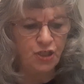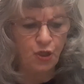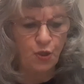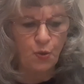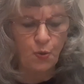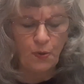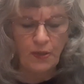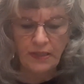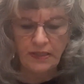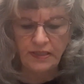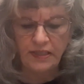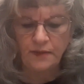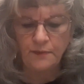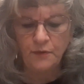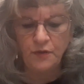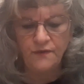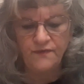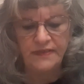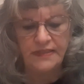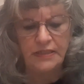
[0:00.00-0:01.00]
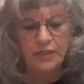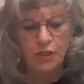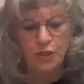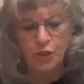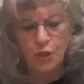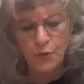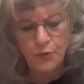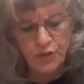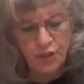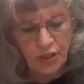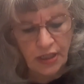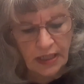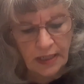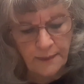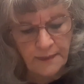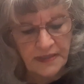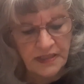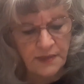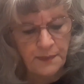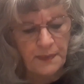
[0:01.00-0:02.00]
quickly moves in closer to
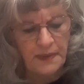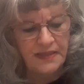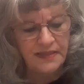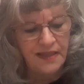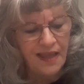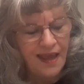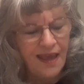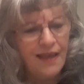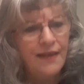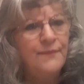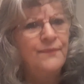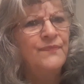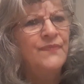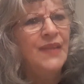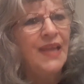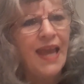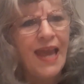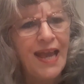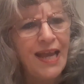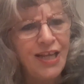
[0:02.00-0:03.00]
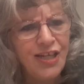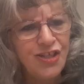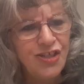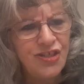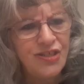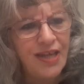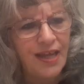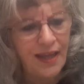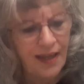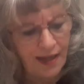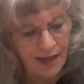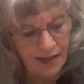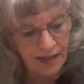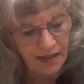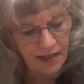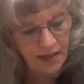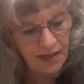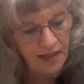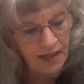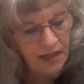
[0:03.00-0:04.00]
him and speaks, hashtag,
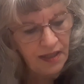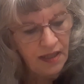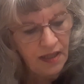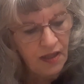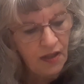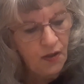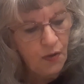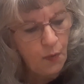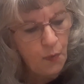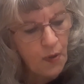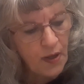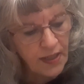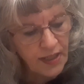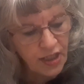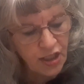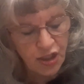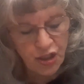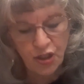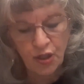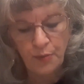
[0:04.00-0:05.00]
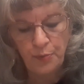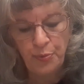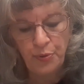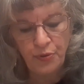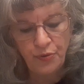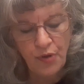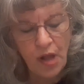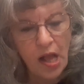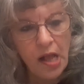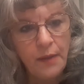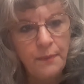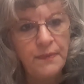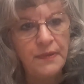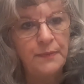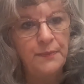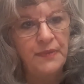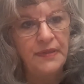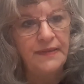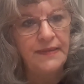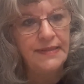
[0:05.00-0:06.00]
what is your
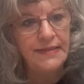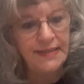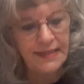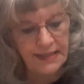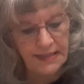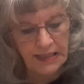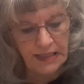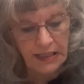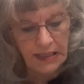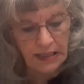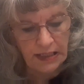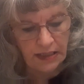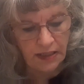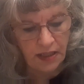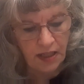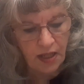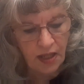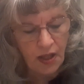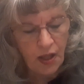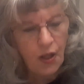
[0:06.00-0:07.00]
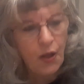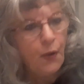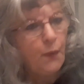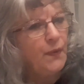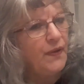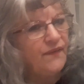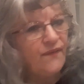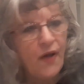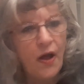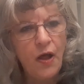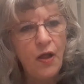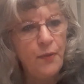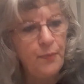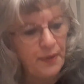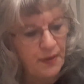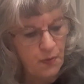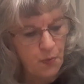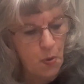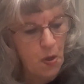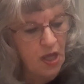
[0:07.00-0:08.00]
problem with this scene? We've all
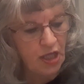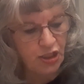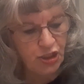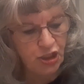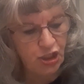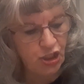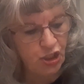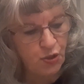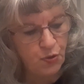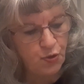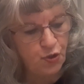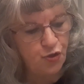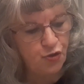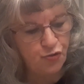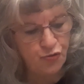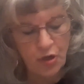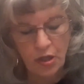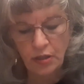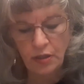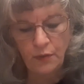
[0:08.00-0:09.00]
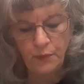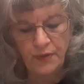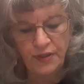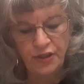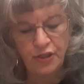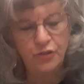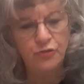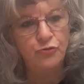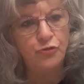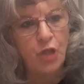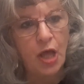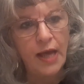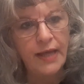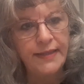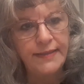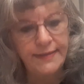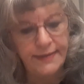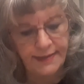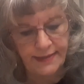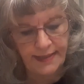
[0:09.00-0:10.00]
been watching you struggle with your
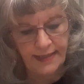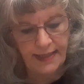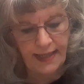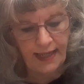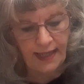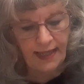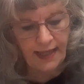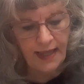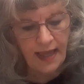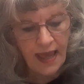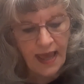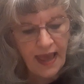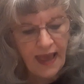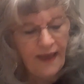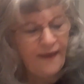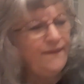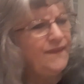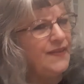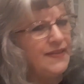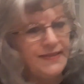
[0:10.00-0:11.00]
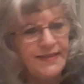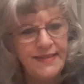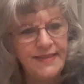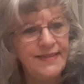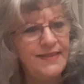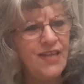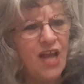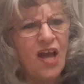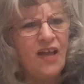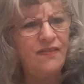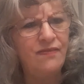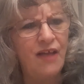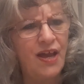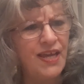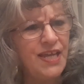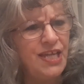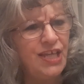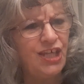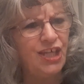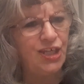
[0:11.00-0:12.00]
lines today, and this is not
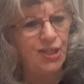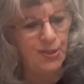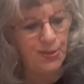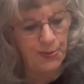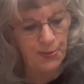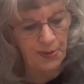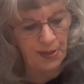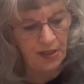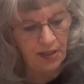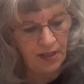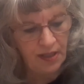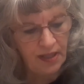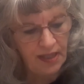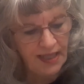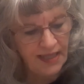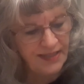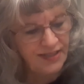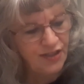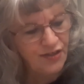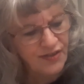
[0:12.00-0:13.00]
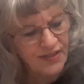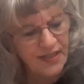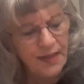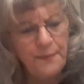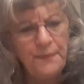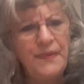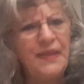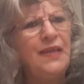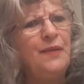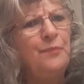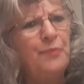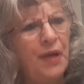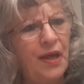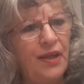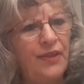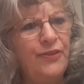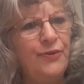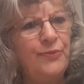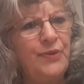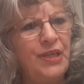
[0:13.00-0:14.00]
like you. Is there something
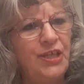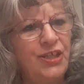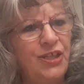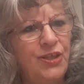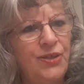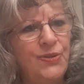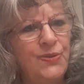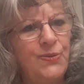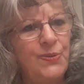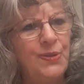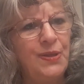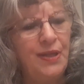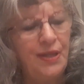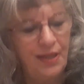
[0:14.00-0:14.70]
bothering you?